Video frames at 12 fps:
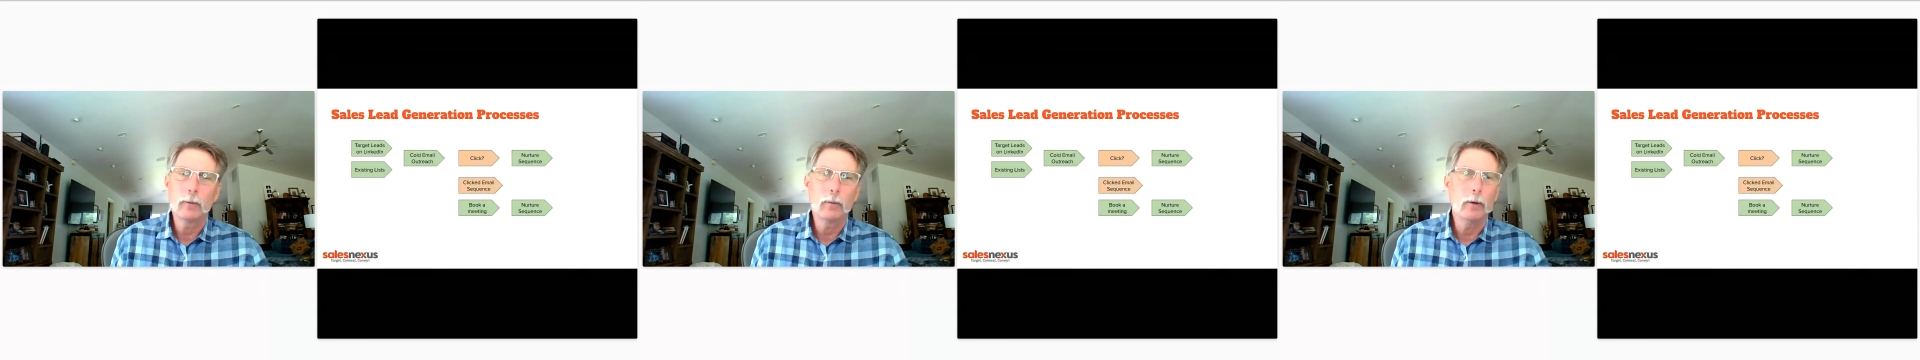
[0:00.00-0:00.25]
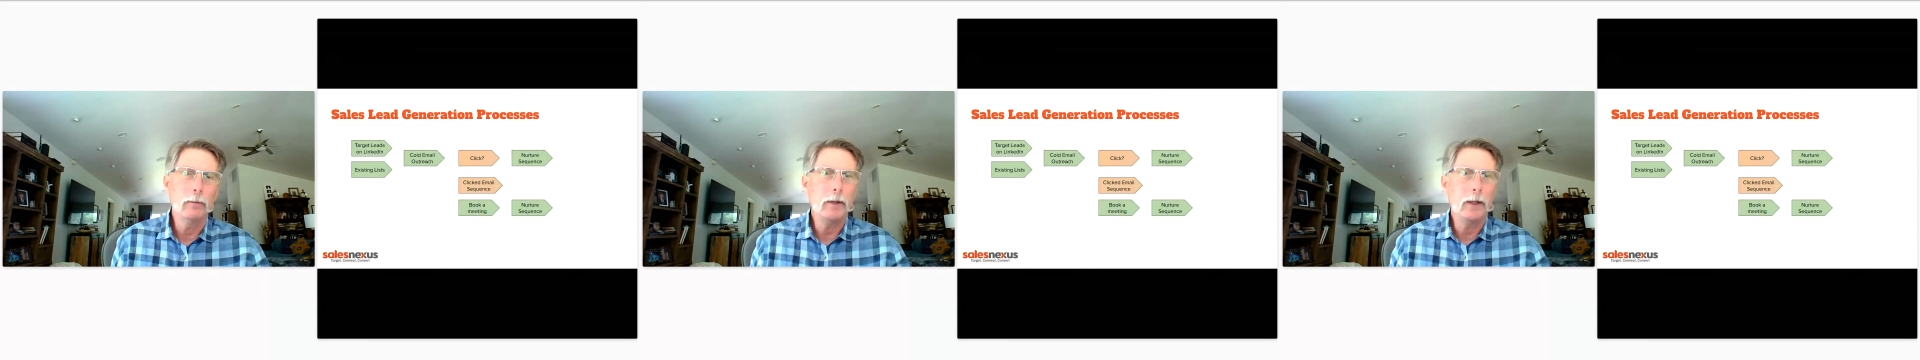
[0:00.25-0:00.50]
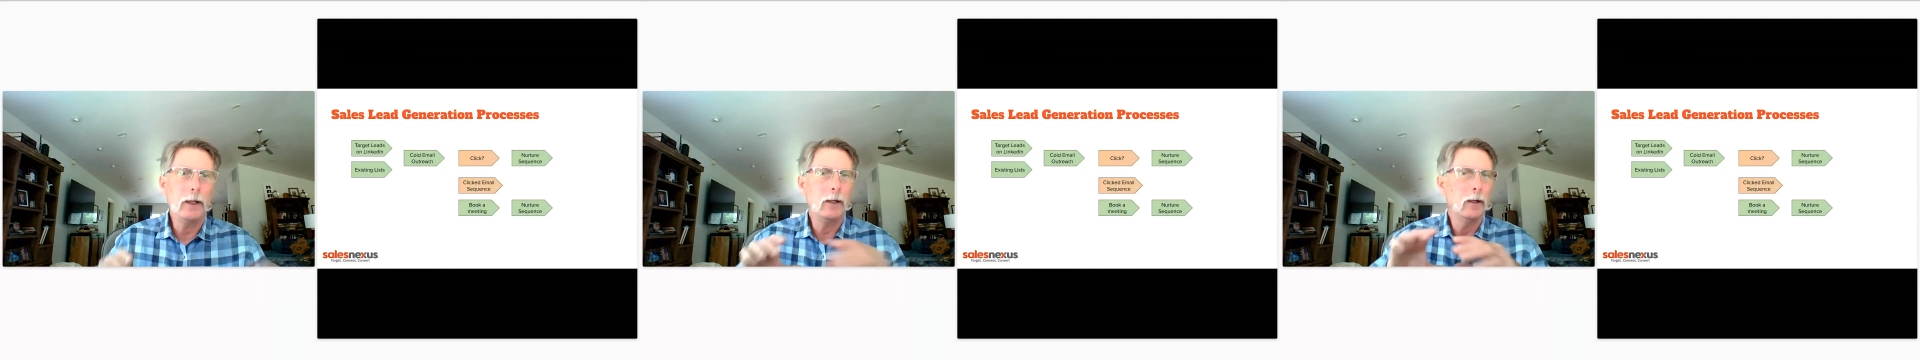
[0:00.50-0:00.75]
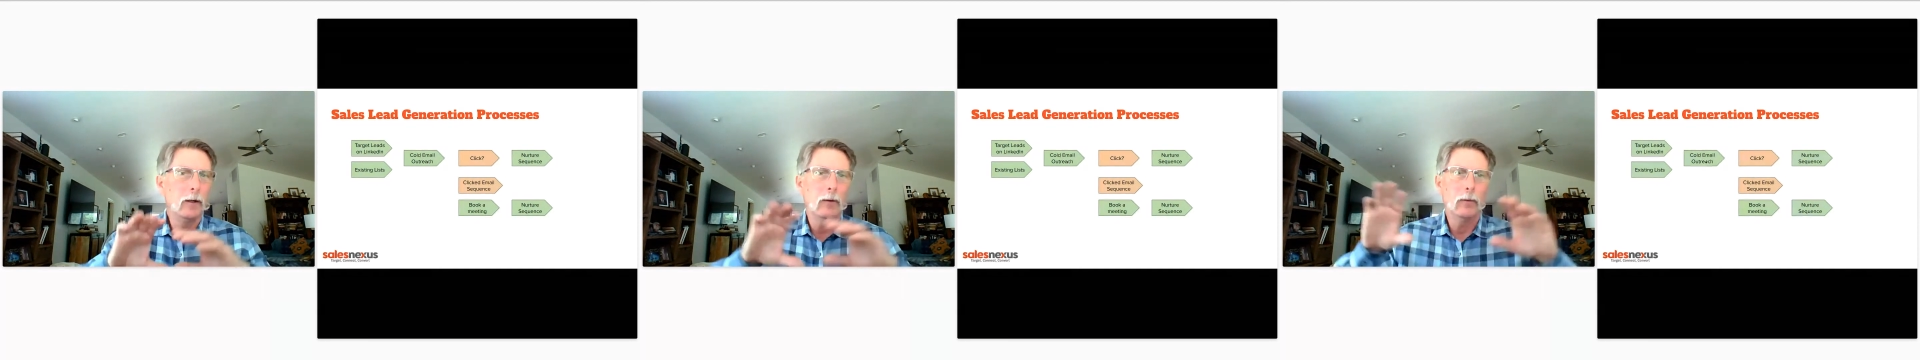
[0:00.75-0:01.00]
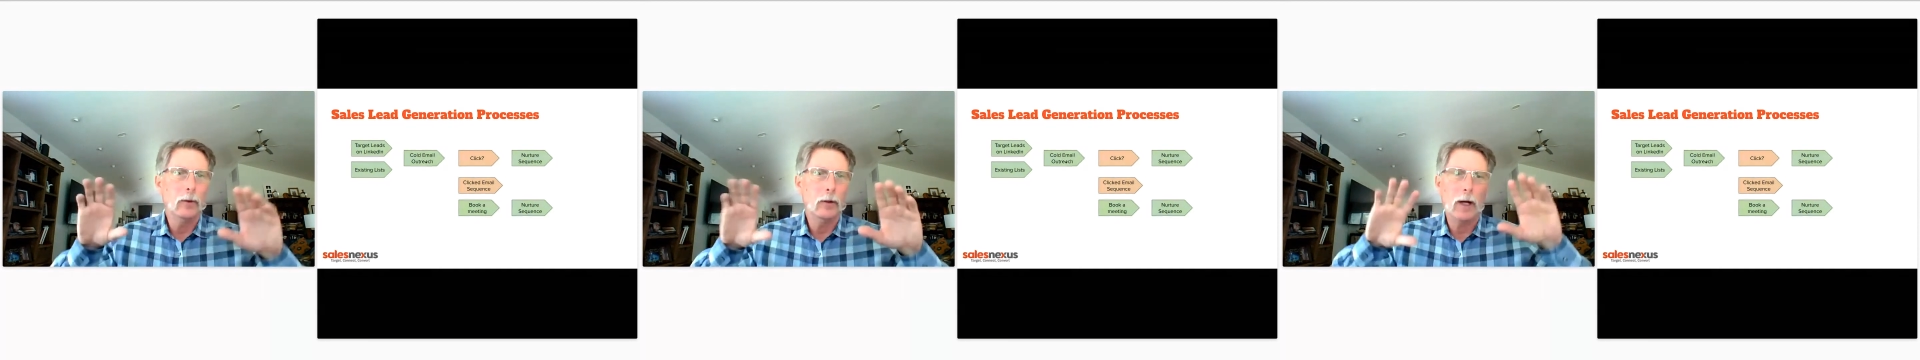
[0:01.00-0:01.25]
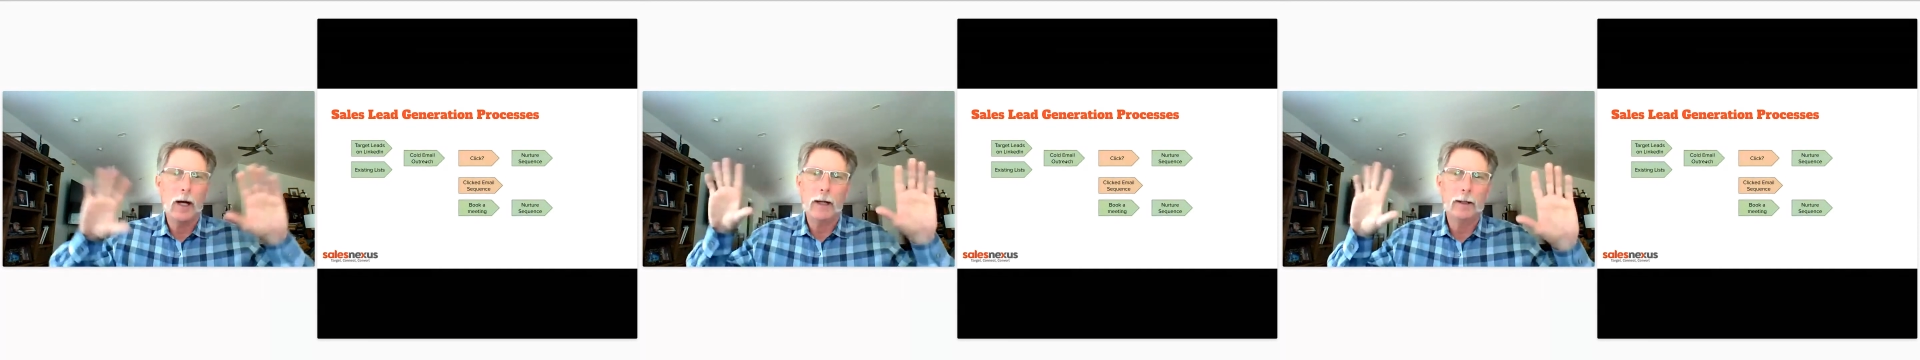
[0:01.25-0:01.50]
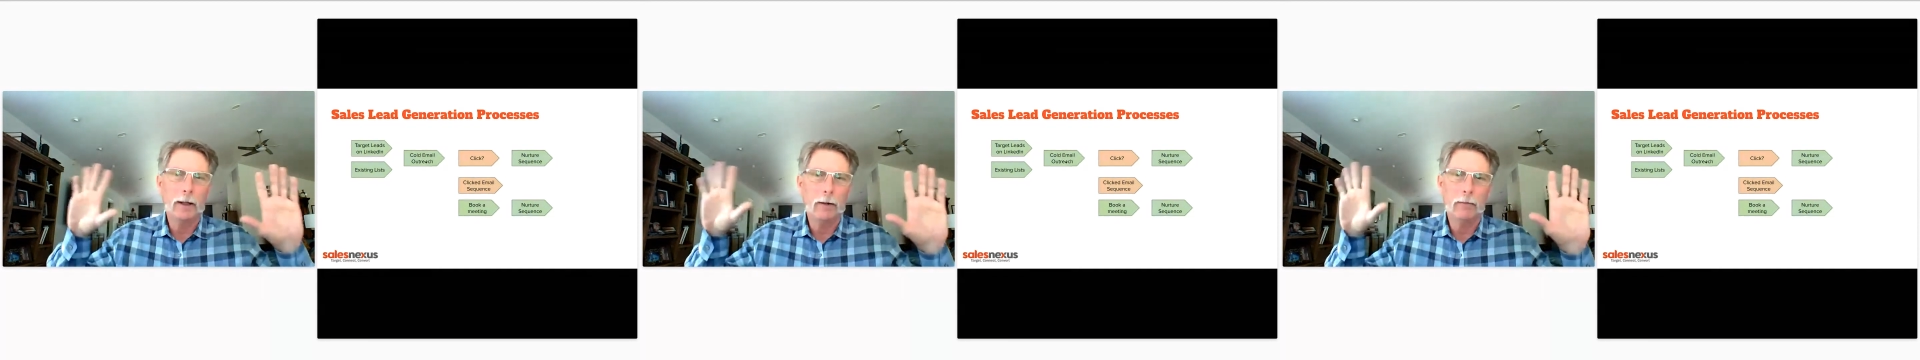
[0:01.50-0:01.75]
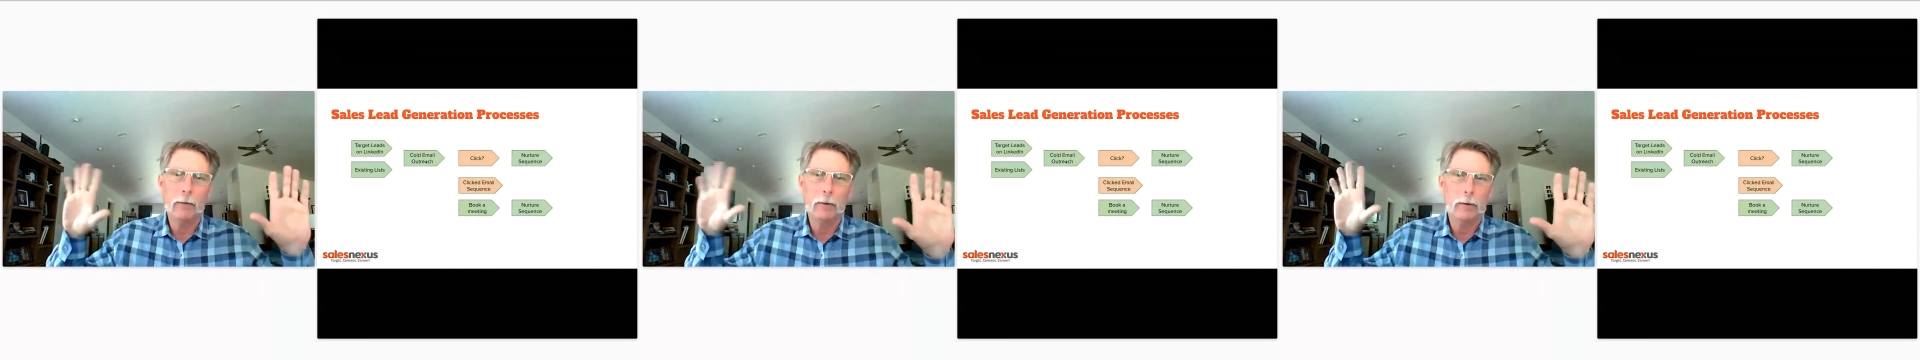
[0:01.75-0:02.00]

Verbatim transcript: will be real high level.